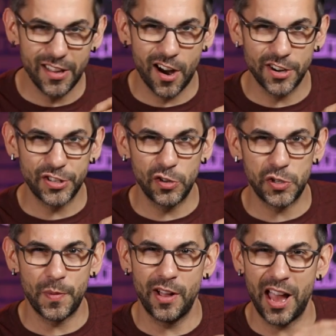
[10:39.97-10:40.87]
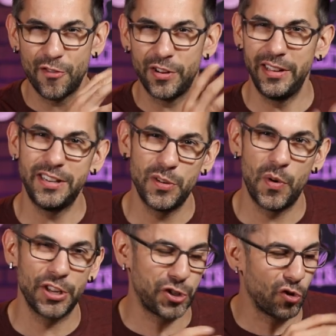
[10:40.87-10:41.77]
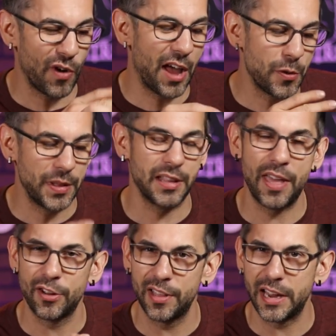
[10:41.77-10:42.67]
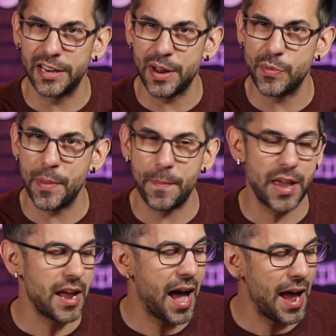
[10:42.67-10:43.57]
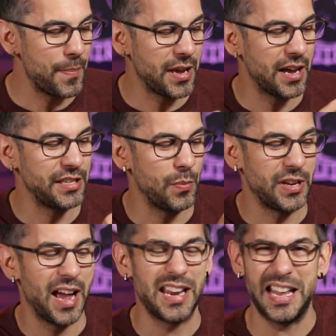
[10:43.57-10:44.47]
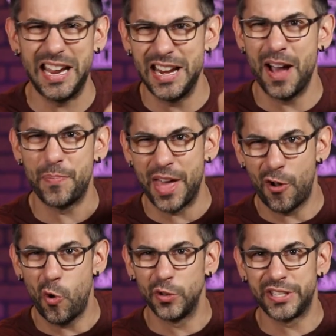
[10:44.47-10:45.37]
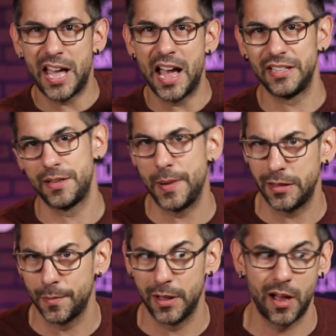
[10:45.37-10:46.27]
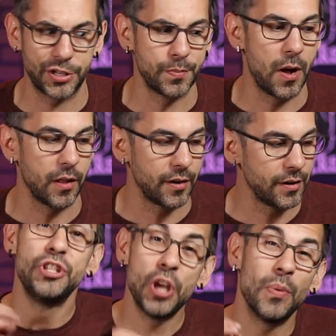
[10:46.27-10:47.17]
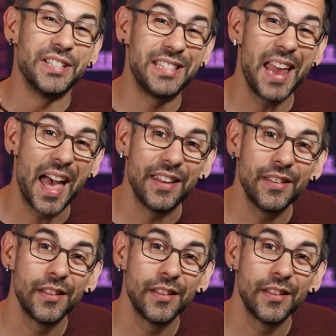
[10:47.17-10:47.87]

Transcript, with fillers: they are so small, I really didn't want to surround them in leather like I did with the big eye because it would kind of eat up that whole size and make them a lot smaller. So instead,